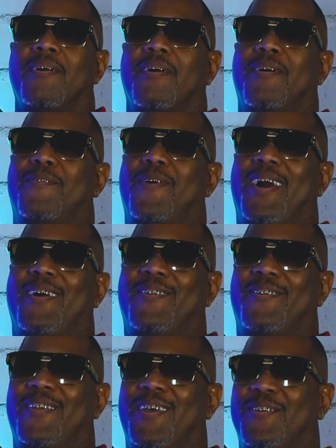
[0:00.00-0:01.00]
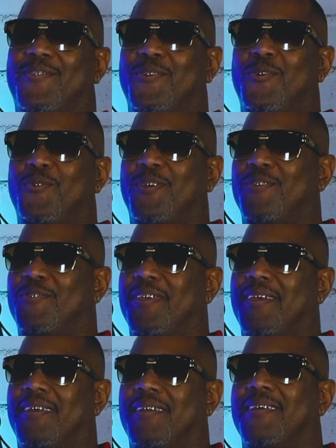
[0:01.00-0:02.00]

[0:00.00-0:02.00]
Oh wow, let's do this then.